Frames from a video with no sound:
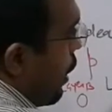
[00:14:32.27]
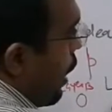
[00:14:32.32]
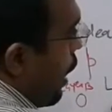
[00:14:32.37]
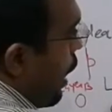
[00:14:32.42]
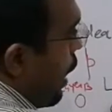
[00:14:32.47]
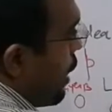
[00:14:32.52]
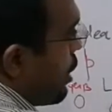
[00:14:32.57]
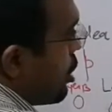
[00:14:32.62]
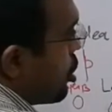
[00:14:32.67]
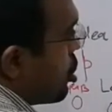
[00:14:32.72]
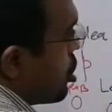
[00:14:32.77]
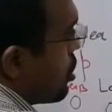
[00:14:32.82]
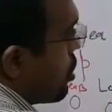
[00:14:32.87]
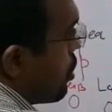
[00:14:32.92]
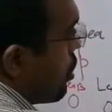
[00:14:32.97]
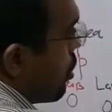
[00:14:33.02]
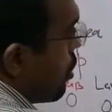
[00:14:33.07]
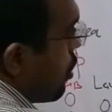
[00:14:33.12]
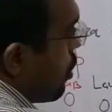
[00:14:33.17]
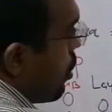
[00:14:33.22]
and
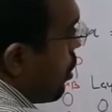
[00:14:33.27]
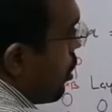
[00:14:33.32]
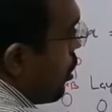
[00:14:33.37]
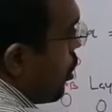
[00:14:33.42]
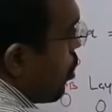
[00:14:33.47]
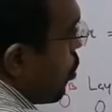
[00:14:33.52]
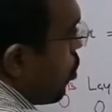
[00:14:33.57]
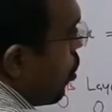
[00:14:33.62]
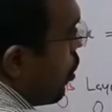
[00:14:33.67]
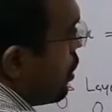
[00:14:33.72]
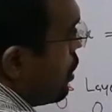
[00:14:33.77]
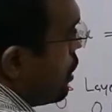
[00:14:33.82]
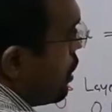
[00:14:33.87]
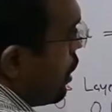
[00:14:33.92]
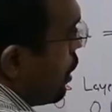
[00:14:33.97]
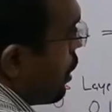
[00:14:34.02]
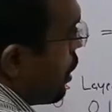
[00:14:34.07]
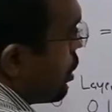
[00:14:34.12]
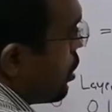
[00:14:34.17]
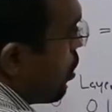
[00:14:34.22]

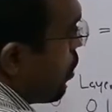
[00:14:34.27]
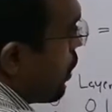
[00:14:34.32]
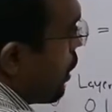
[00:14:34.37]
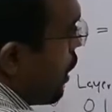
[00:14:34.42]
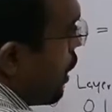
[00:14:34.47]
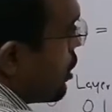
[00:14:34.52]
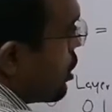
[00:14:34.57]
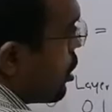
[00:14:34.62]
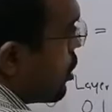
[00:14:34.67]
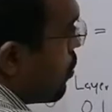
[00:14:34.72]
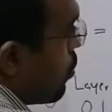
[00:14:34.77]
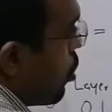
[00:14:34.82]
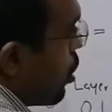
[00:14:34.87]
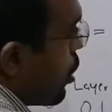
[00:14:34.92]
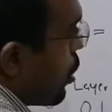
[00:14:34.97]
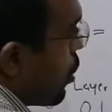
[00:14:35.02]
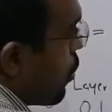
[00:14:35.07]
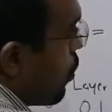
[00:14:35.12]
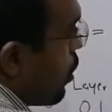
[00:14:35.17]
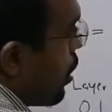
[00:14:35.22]
concentration of gaseous
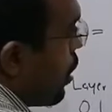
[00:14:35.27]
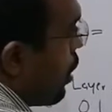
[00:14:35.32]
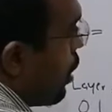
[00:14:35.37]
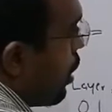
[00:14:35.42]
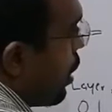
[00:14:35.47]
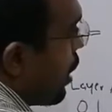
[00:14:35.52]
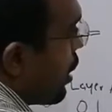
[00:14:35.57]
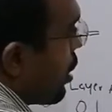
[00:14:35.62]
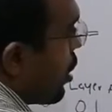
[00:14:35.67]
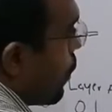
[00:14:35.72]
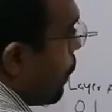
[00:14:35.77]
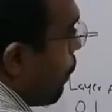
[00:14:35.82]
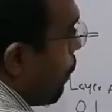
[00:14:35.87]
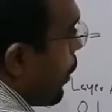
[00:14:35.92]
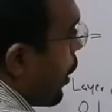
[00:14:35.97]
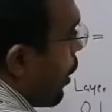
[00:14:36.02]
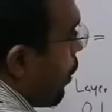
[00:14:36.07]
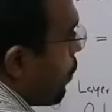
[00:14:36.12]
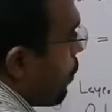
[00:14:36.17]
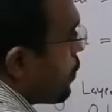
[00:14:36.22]
molecule in layer
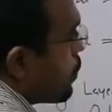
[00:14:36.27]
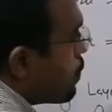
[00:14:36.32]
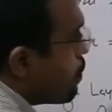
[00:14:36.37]
B.